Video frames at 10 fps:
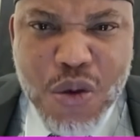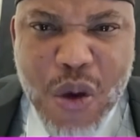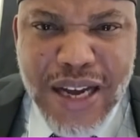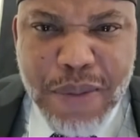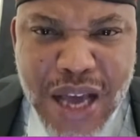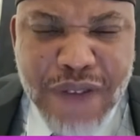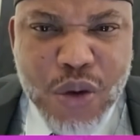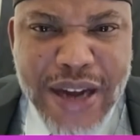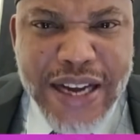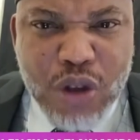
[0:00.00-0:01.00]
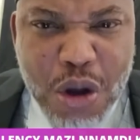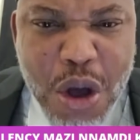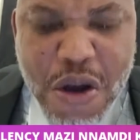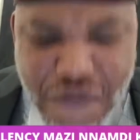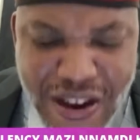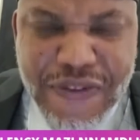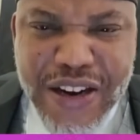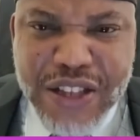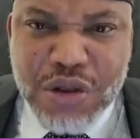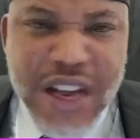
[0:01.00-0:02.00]
The way they behave, the way they talk. Very,
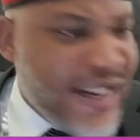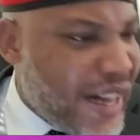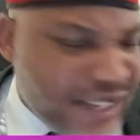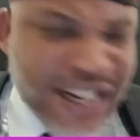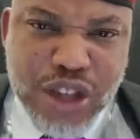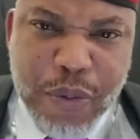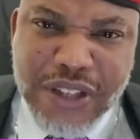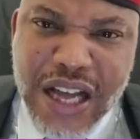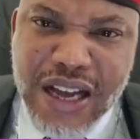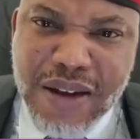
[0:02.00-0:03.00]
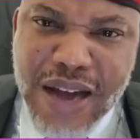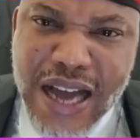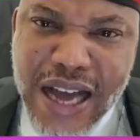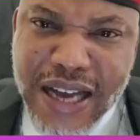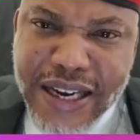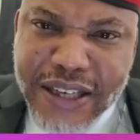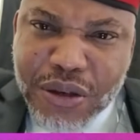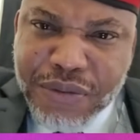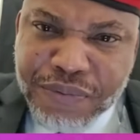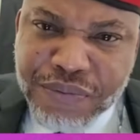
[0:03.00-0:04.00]
very strong. They said they support
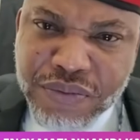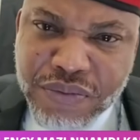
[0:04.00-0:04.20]
Akeredolu.